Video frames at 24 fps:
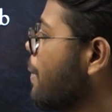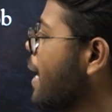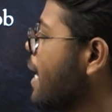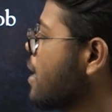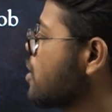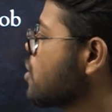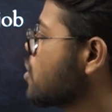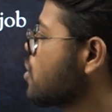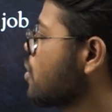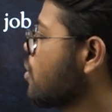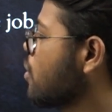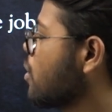make
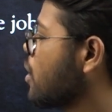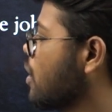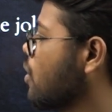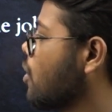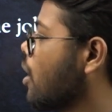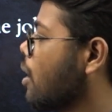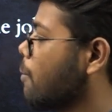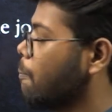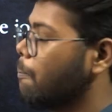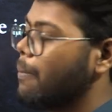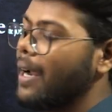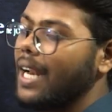sure
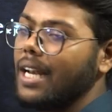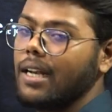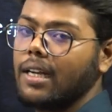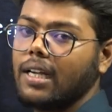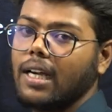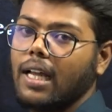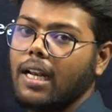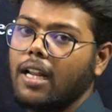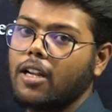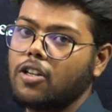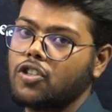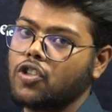your belt
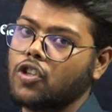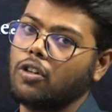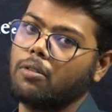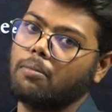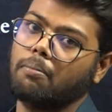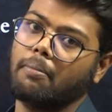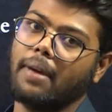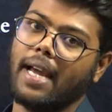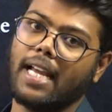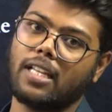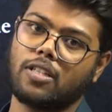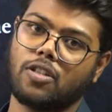color should
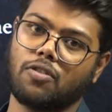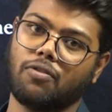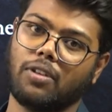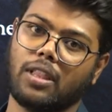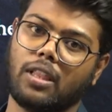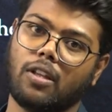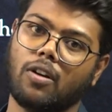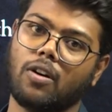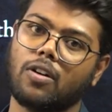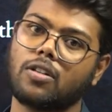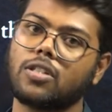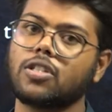match with
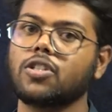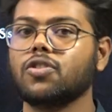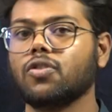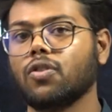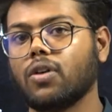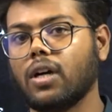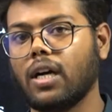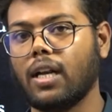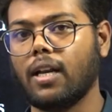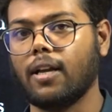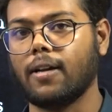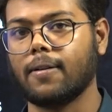your shoe
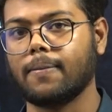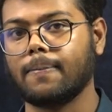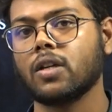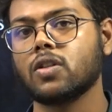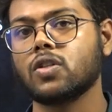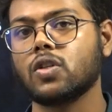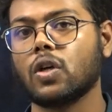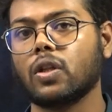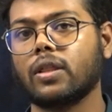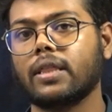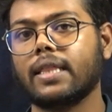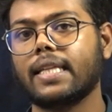color.
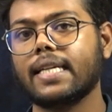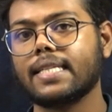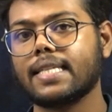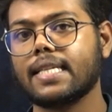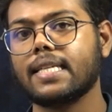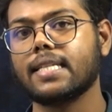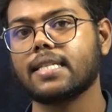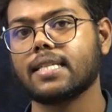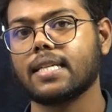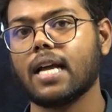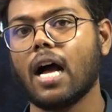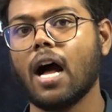So this
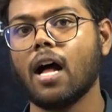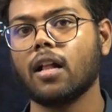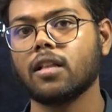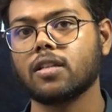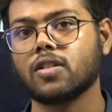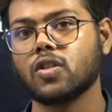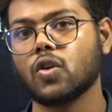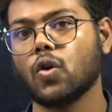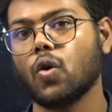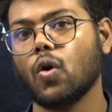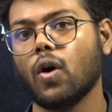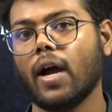is
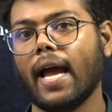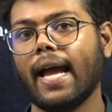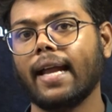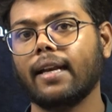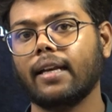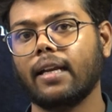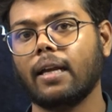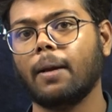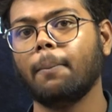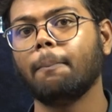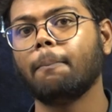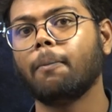also an
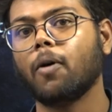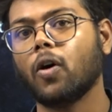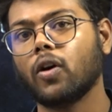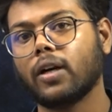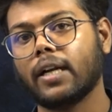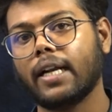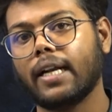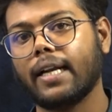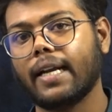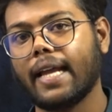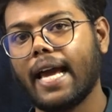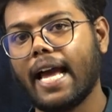
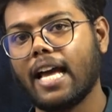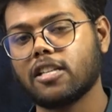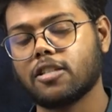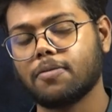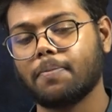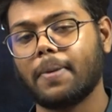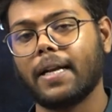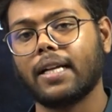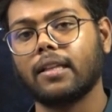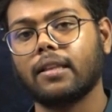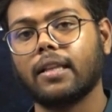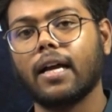important
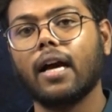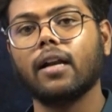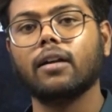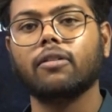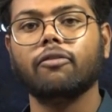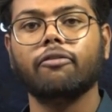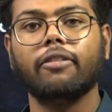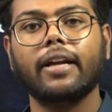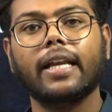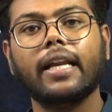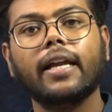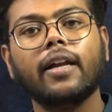aspect that
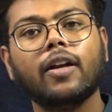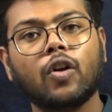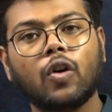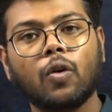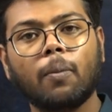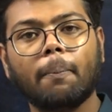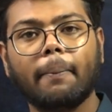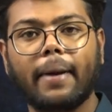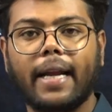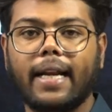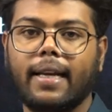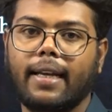we need to
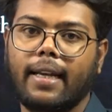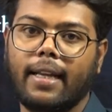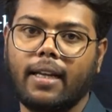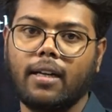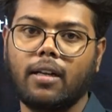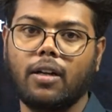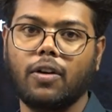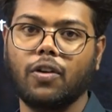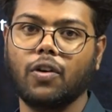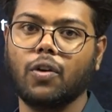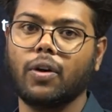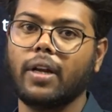
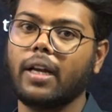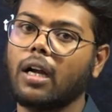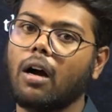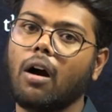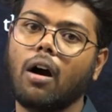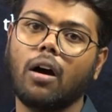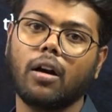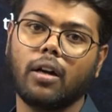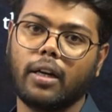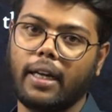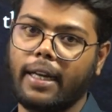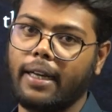maintain during
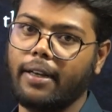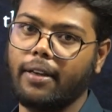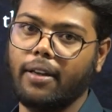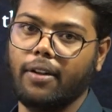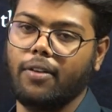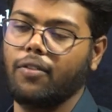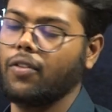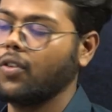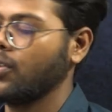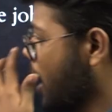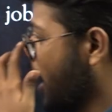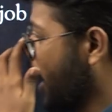our
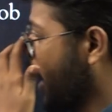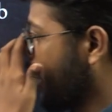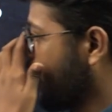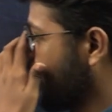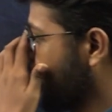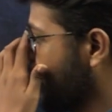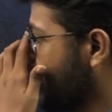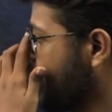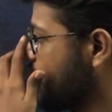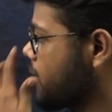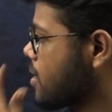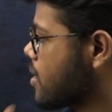interview. And
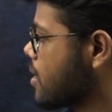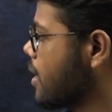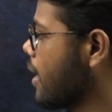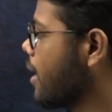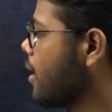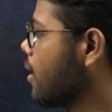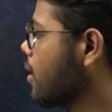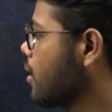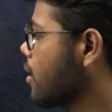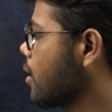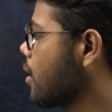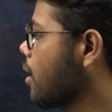next
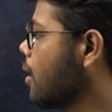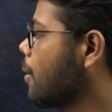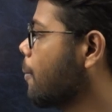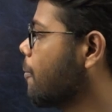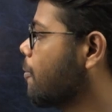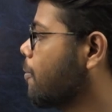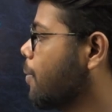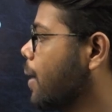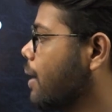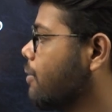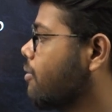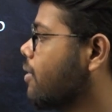thing,
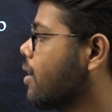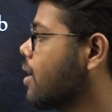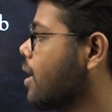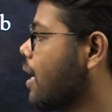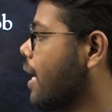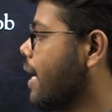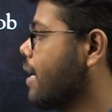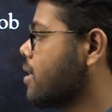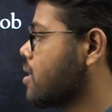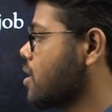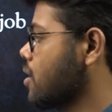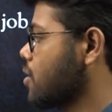prefer
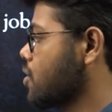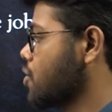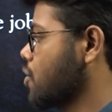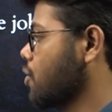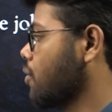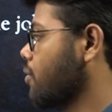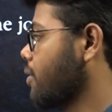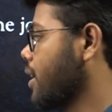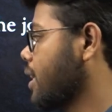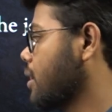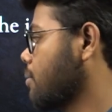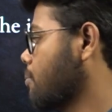laced
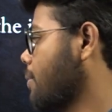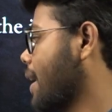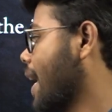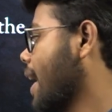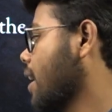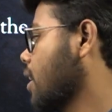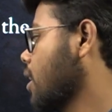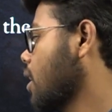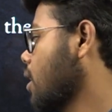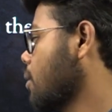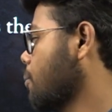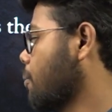shoe with
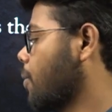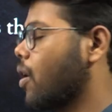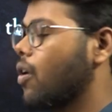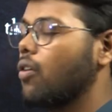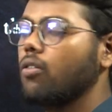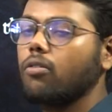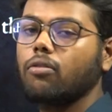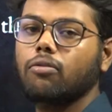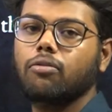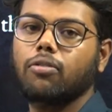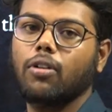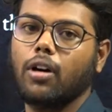black or
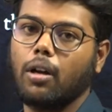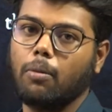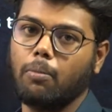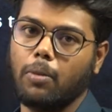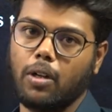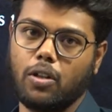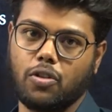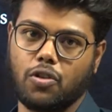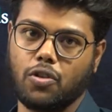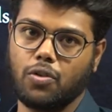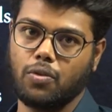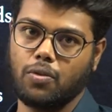brown
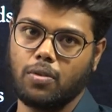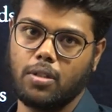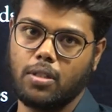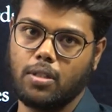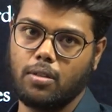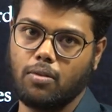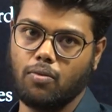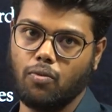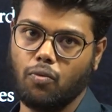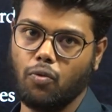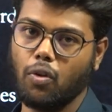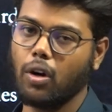formal
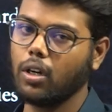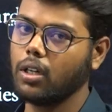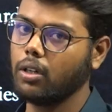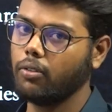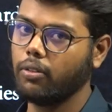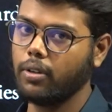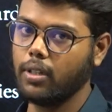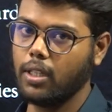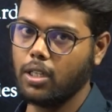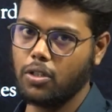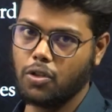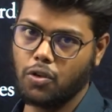shoes.
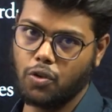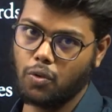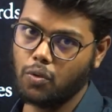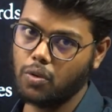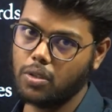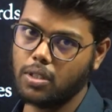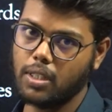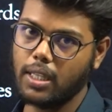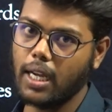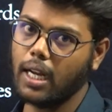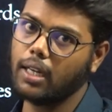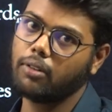Whatever the
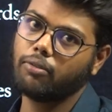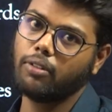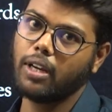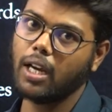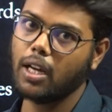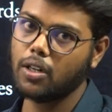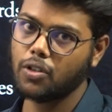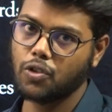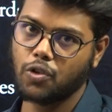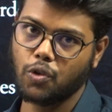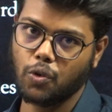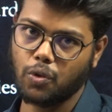shoes that we
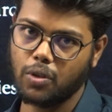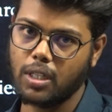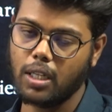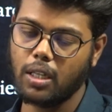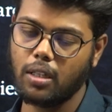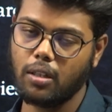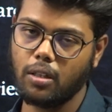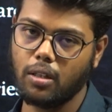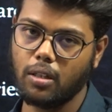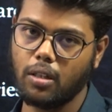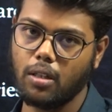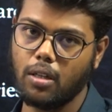are
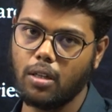choosing,